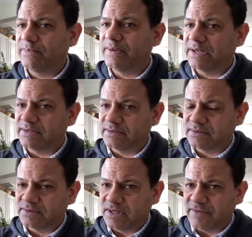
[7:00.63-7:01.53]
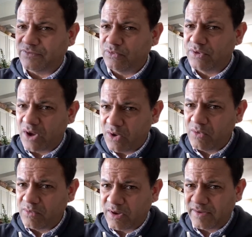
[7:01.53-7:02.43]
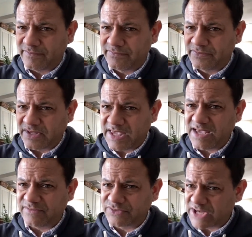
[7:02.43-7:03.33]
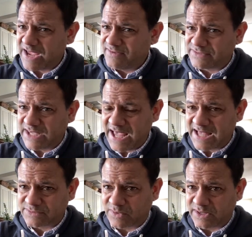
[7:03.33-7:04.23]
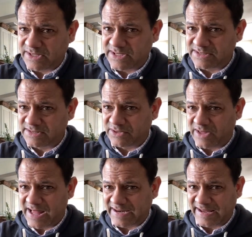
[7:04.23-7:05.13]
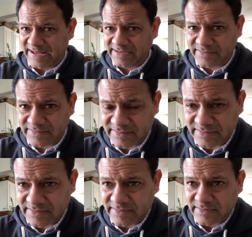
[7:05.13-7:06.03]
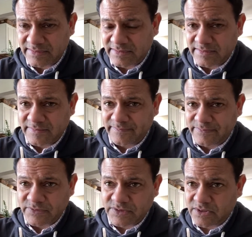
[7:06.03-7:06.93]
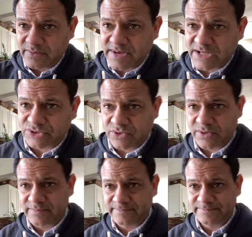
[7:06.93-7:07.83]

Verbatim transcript: but if you know of the Geek of Shaves, he has one in his little hot hand. So I'm not sure.